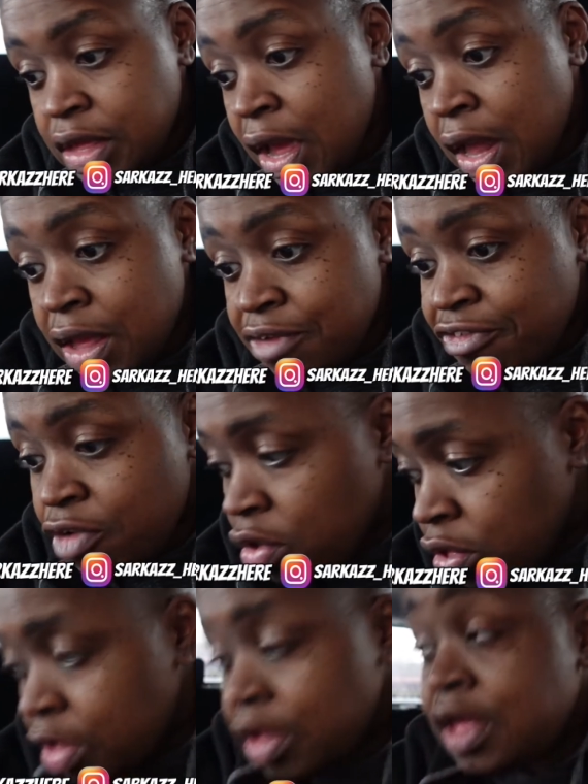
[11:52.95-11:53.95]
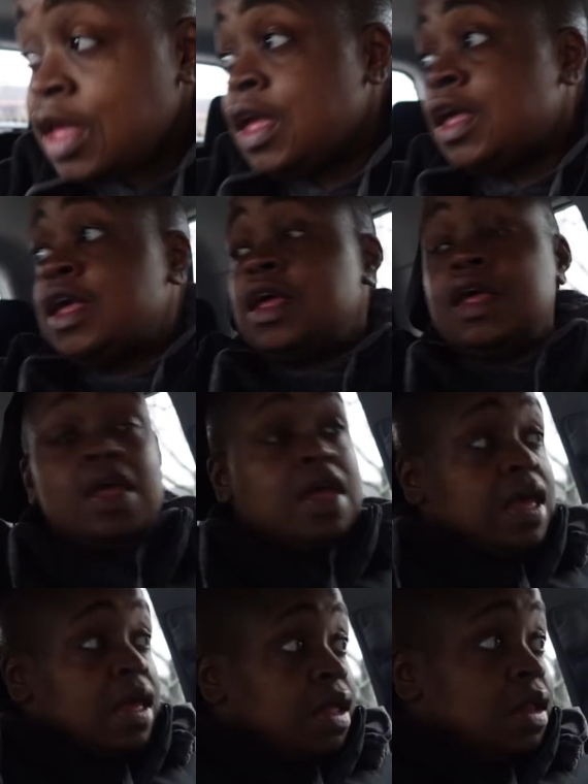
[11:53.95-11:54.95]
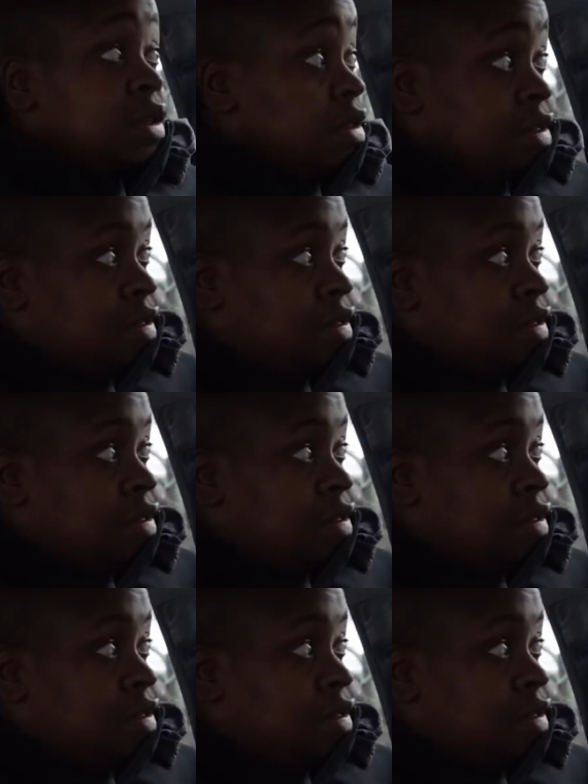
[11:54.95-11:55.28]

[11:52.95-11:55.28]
y'all at fault and